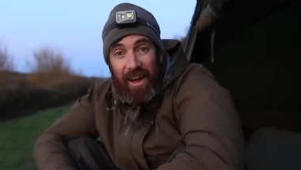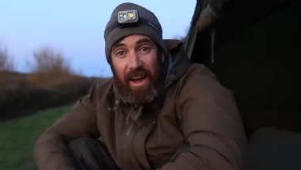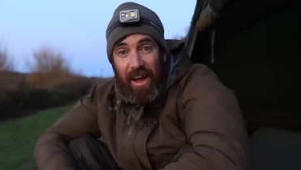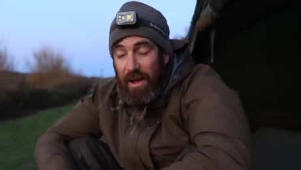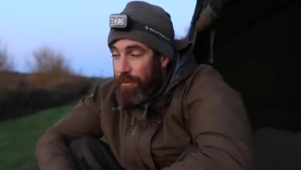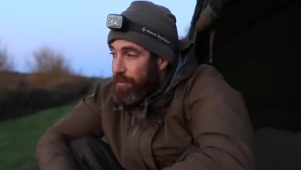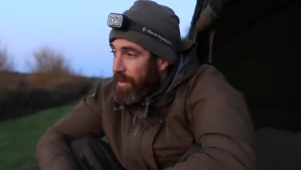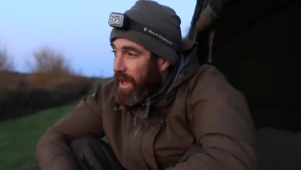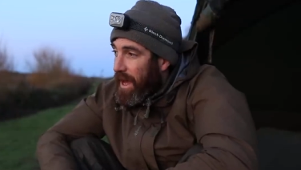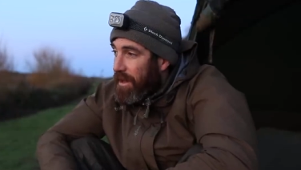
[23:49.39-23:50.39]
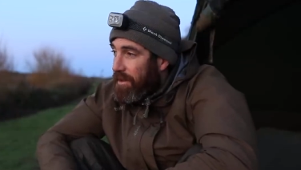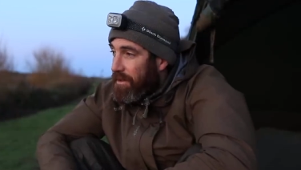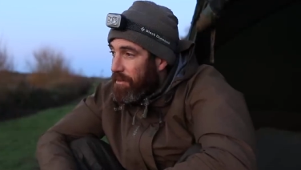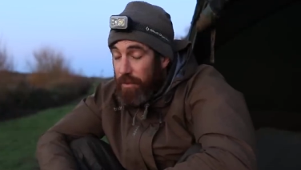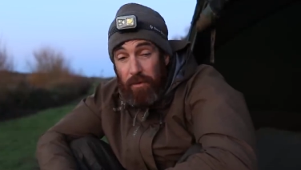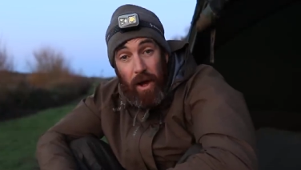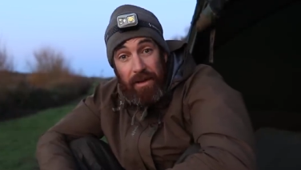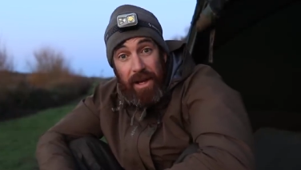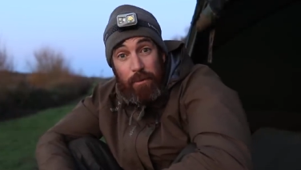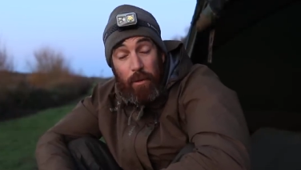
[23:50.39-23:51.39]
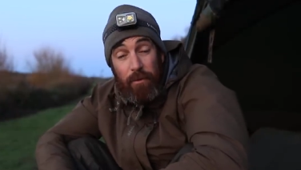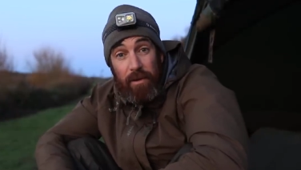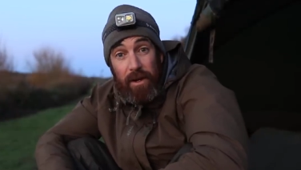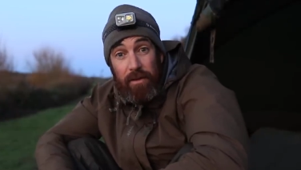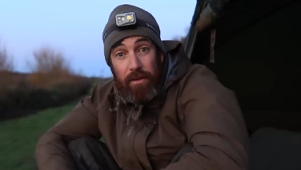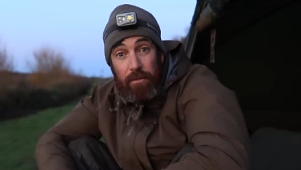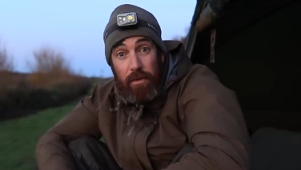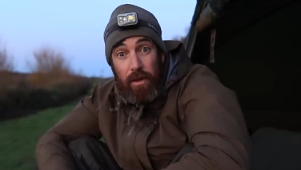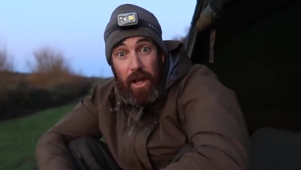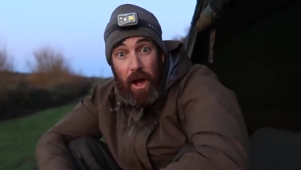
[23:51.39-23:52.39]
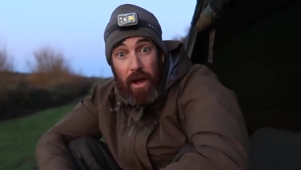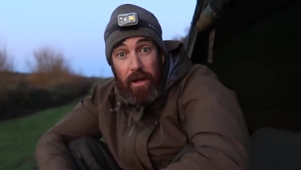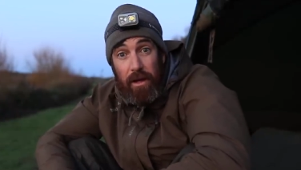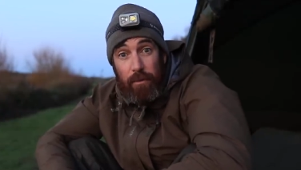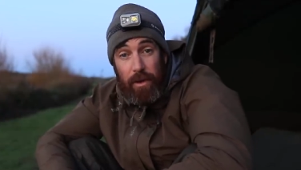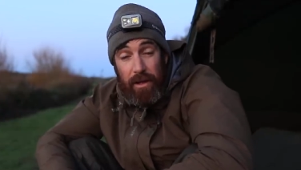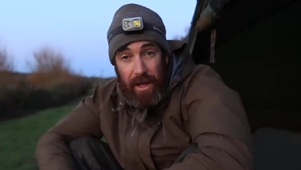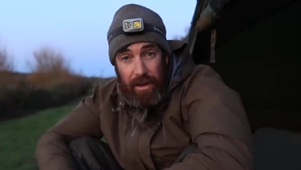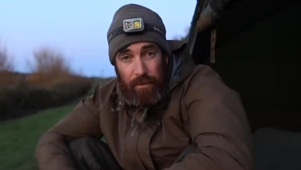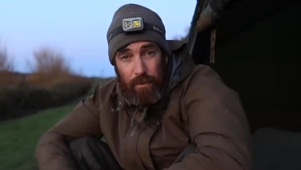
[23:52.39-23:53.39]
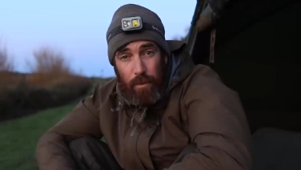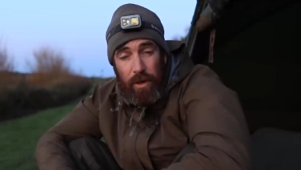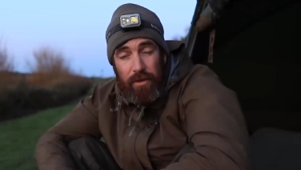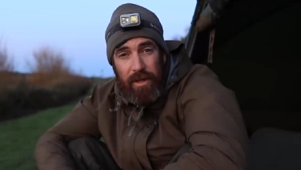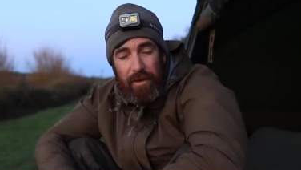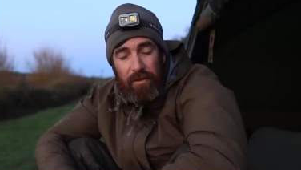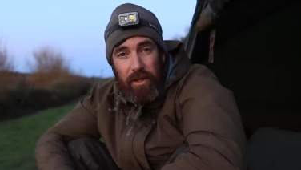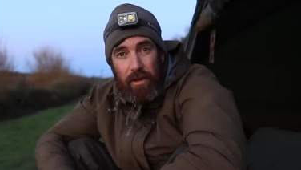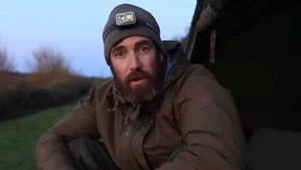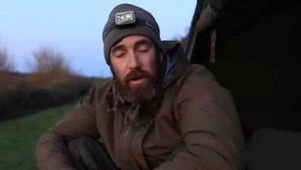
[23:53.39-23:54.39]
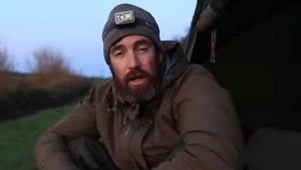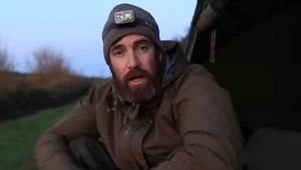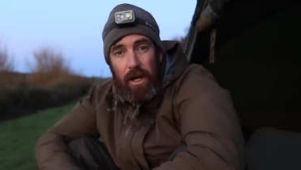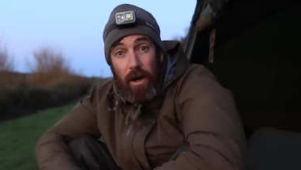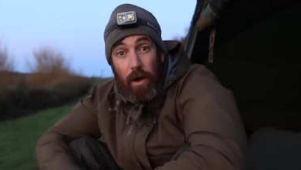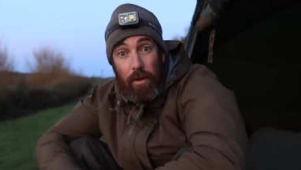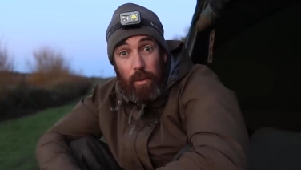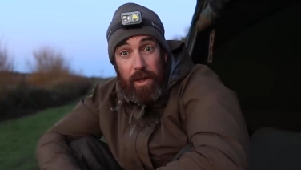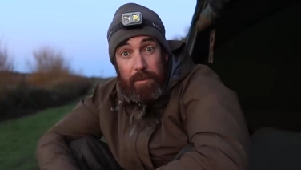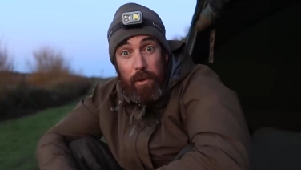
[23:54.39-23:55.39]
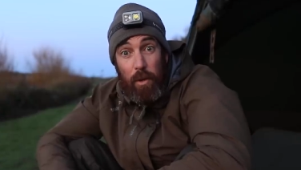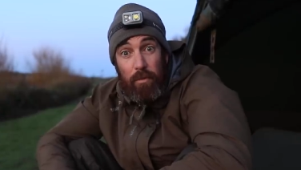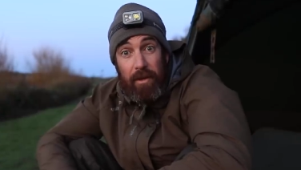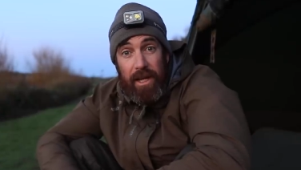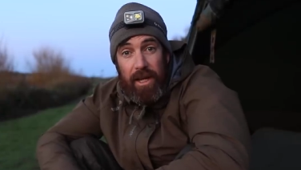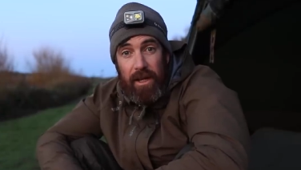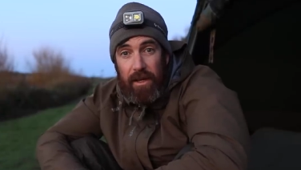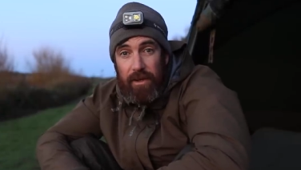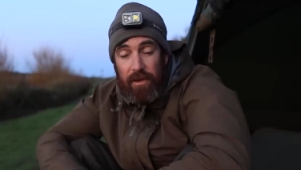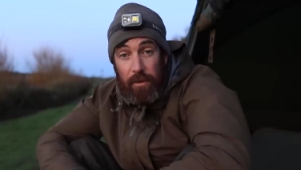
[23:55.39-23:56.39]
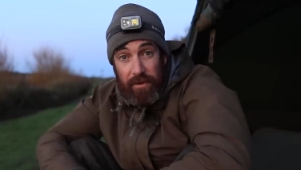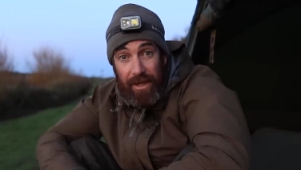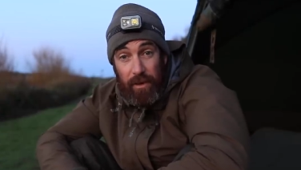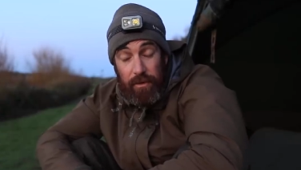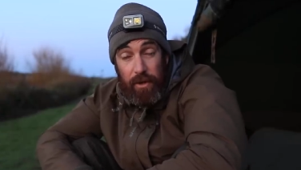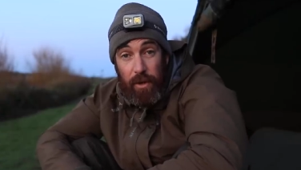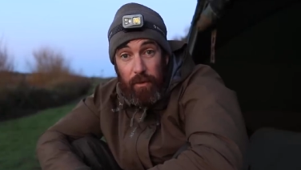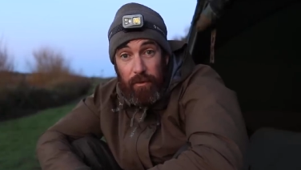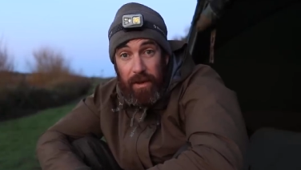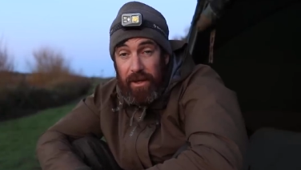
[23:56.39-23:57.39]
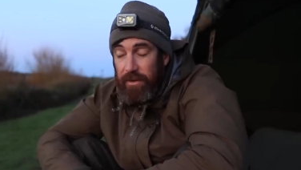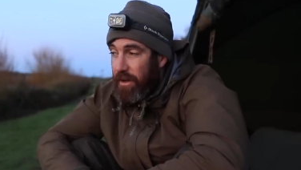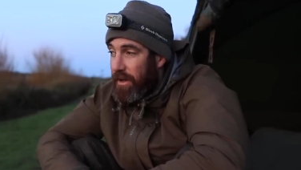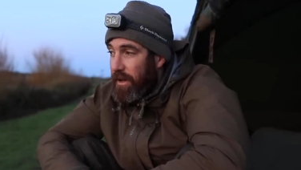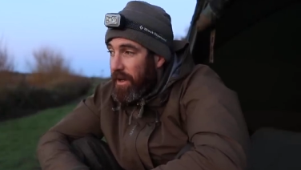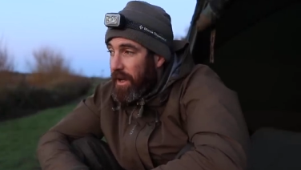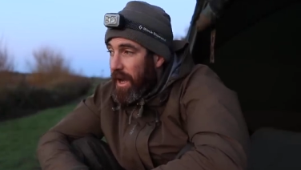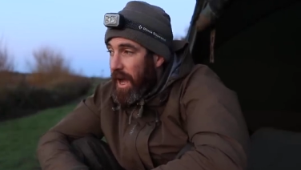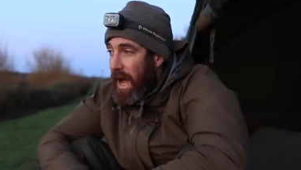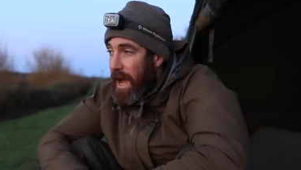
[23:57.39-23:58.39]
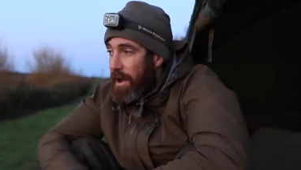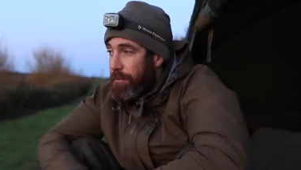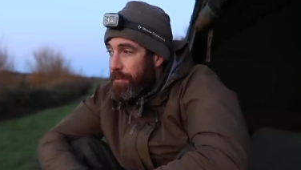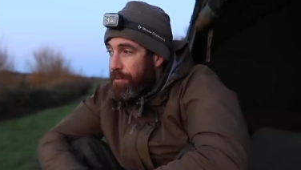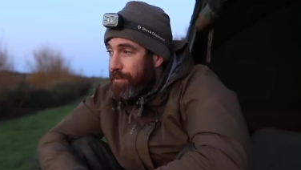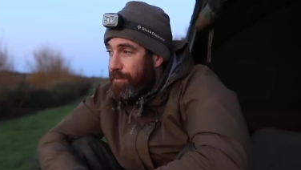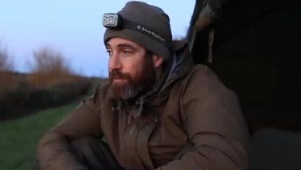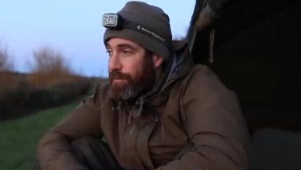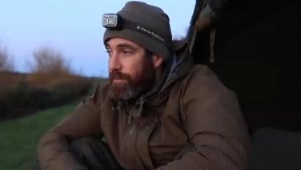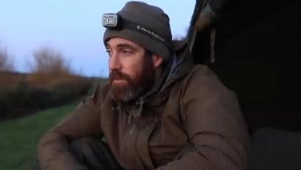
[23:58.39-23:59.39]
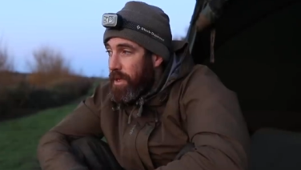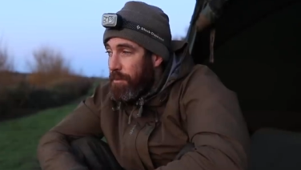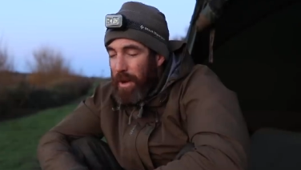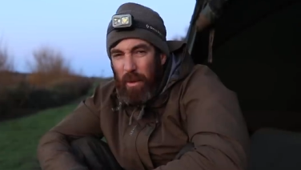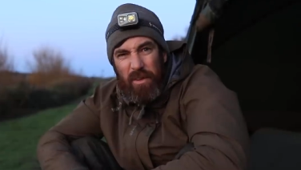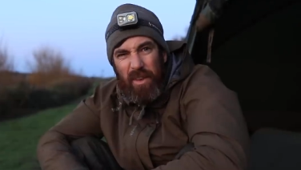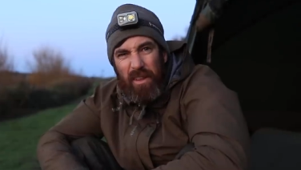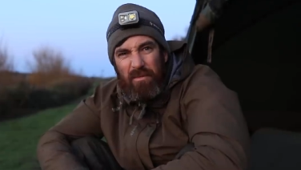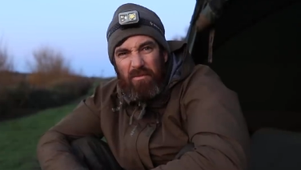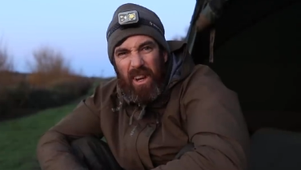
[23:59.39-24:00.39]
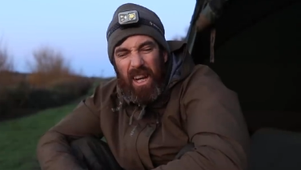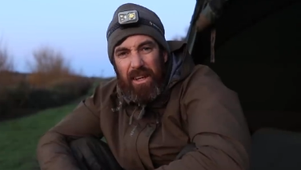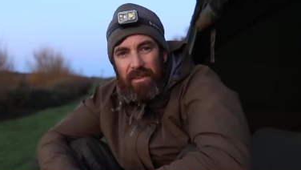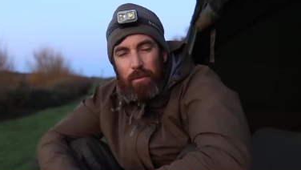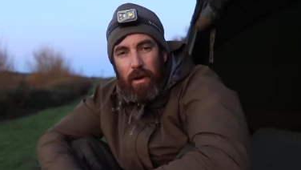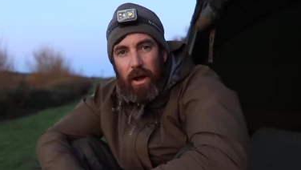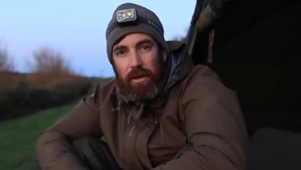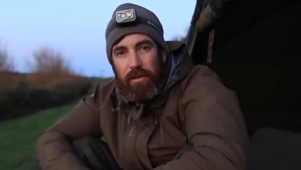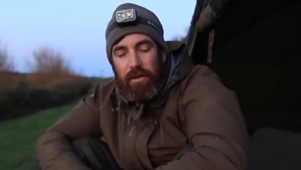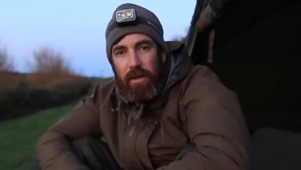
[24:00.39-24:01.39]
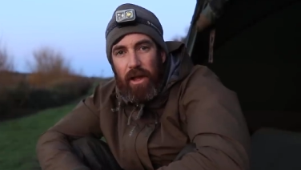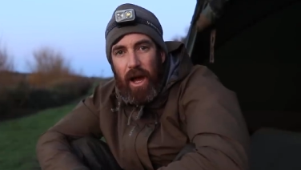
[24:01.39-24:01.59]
Um, and we've not had any more fish through the night. We had that one at seven o'clock on the Withy pool rig, so we're still on two fish. Um, I wasn't really surprised.